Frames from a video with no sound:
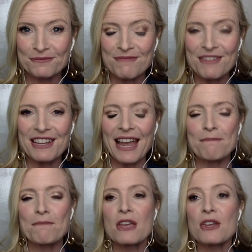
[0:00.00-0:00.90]
Yeah. Okay.
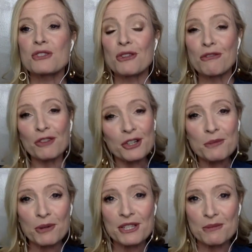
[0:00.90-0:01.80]
So the
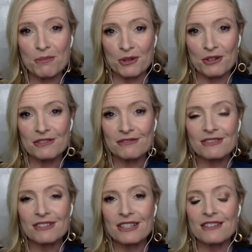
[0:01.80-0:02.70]
first principle
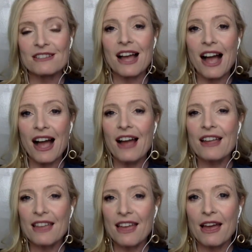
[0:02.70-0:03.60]
is
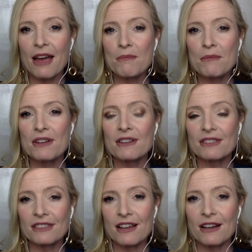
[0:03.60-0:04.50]
I am
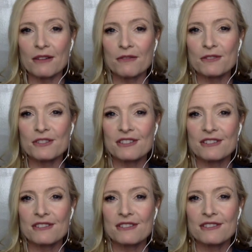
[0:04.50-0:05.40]
loved
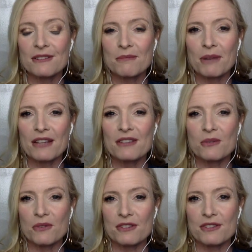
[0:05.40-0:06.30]
by
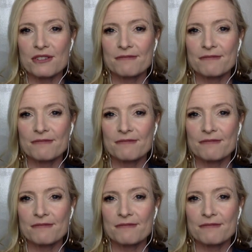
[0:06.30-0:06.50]
source.